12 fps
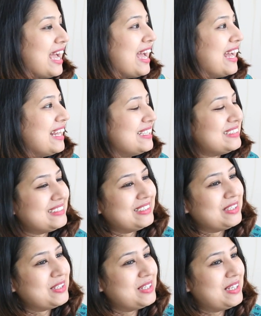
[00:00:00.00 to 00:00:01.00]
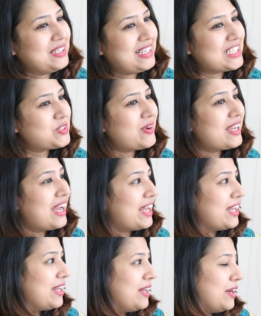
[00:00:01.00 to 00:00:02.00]
And that's why
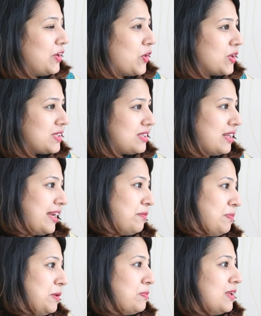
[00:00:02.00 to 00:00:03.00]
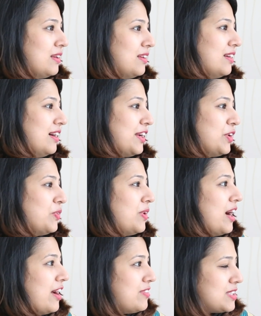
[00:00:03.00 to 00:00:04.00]
I got like people,
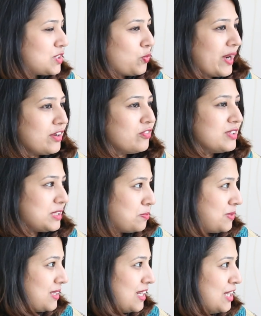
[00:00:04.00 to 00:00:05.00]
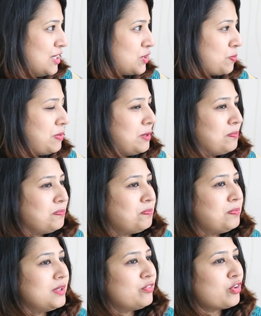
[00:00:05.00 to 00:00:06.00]
I was quite visible. So
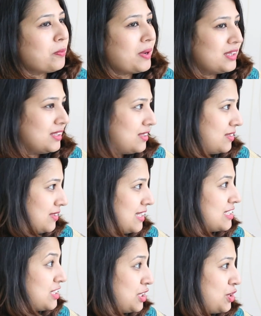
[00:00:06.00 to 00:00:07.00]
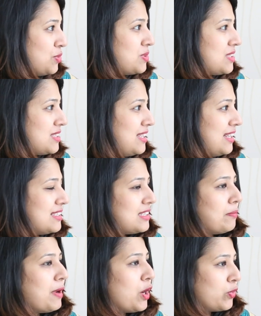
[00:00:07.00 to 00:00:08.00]
people from other institutes, they
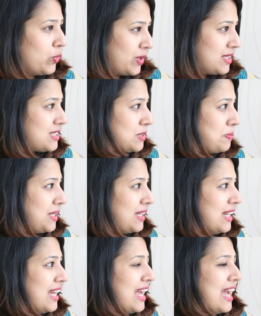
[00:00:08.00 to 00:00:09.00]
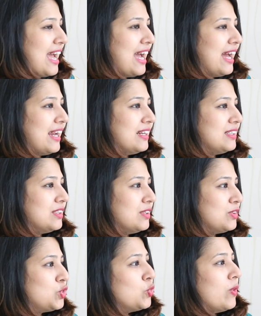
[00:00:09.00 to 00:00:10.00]
somehow noticed me, and
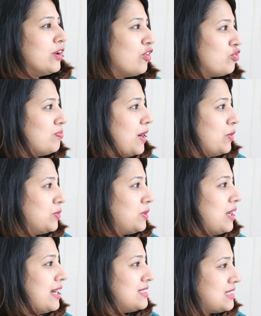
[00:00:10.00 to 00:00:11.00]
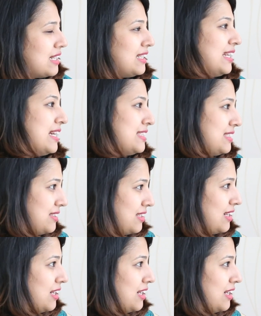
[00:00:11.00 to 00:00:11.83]
through word of mouth, I started getting,